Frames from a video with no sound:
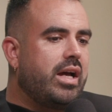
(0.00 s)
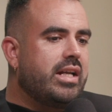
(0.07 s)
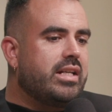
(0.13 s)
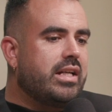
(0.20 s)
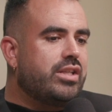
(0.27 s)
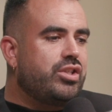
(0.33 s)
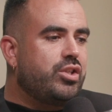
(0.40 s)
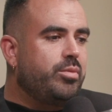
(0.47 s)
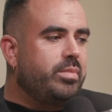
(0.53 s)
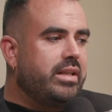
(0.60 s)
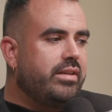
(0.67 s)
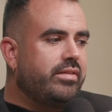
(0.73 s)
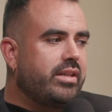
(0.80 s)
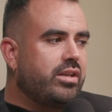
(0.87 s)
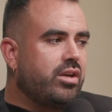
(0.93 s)
And I do
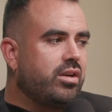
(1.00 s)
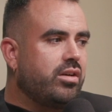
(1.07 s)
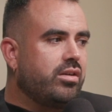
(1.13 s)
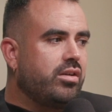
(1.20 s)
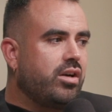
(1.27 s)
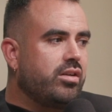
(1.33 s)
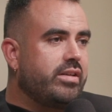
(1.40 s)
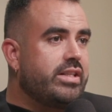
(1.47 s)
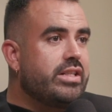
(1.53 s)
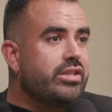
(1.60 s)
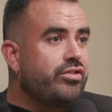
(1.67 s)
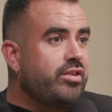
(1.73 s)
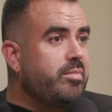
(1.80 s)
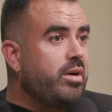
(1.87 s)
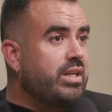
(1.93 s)
believe that our
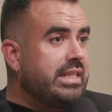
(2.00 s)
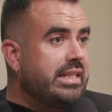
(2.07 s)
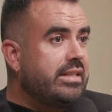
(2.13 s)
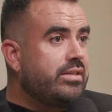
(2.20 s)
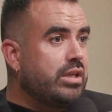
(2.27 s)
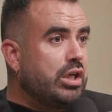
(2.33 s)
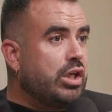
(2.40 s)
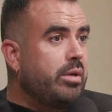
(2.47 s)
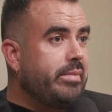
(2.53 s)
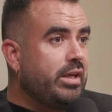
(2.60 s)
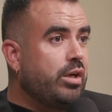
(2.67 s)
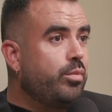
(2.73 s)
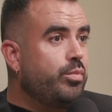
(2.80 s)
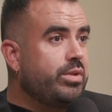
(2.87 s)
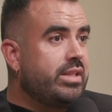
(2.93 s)
industry bodies are coming
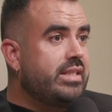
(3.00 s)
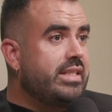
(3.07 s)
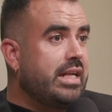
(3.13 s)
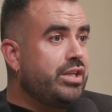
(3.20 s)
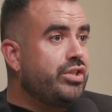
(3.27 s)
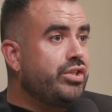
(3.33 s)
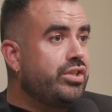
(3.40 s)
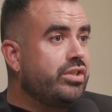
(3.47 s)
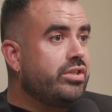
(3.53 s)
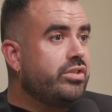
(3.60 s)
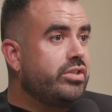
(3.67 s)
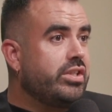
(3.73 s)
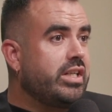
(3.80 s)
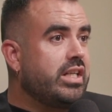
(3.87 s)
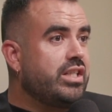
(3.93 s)
up with standards
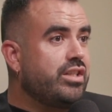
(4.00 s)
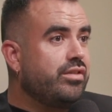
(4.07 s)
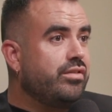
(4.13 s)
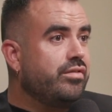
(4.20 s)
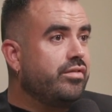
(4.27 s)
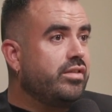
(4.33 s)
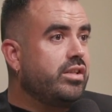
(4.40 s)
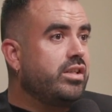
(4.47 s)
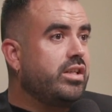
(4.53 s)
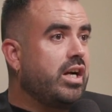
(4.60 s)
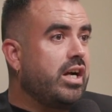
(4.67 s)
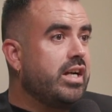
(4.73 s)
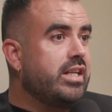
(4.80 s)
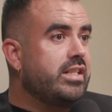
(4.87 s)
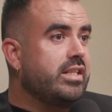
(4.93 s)
to kind of
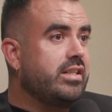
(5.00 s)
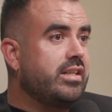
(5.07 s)
guide